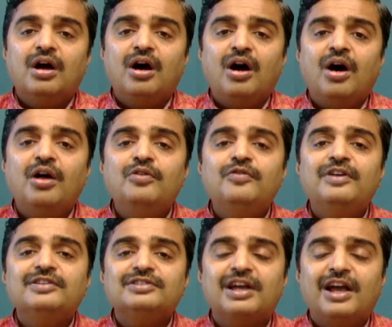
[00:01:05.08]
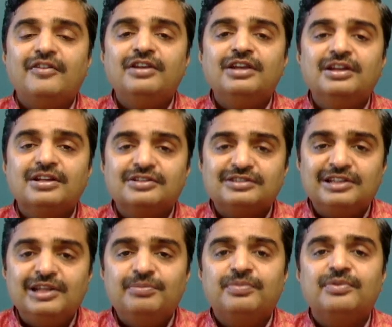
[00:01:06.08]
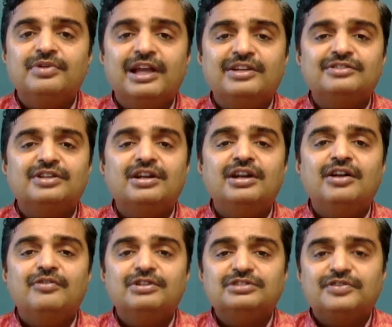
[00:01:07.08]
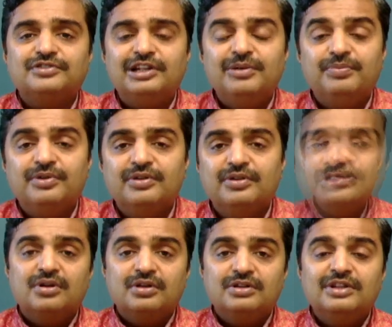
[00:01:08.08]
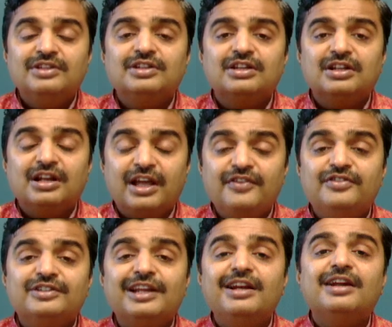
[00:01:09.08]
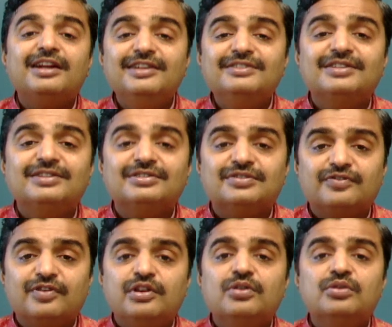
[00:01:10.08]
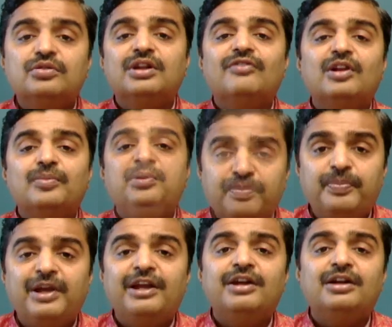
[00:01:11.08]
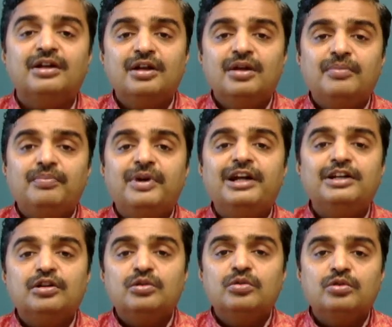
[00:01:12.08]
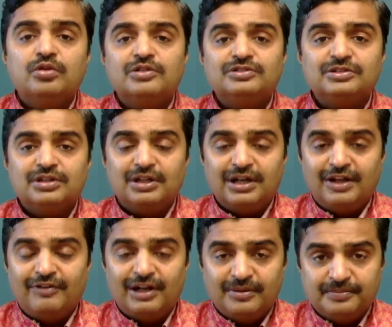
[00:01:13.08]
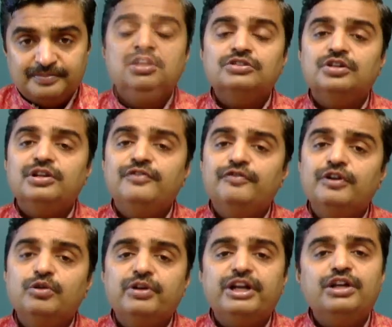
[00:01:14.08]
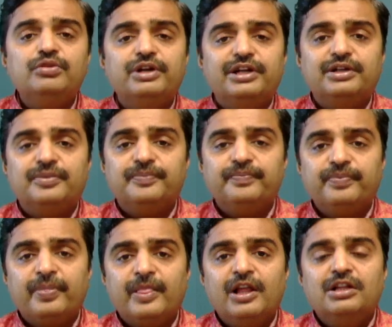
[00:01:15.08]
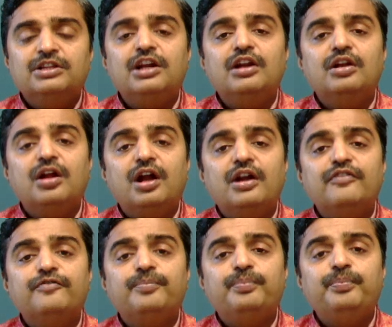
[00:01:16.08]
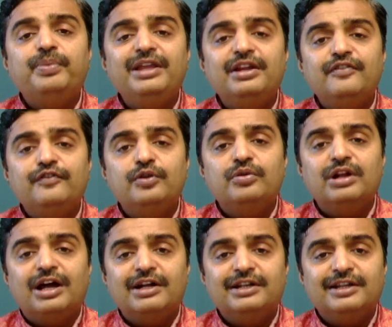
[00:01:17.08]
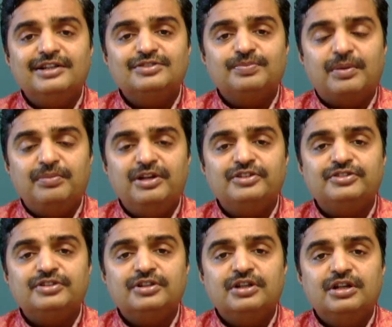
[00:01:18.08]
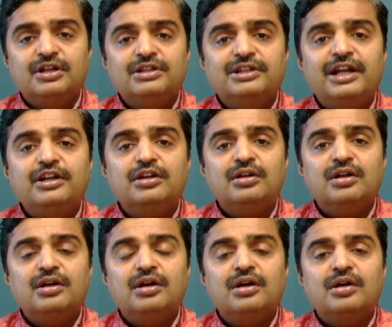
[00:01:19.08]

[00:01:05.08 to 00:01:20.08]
always having sleep, extended hours of sleep. These are the lifestyle reasons for you to develop impaired blood glucose level. So if you look into it, there are a lot of peer-reviewed articles published that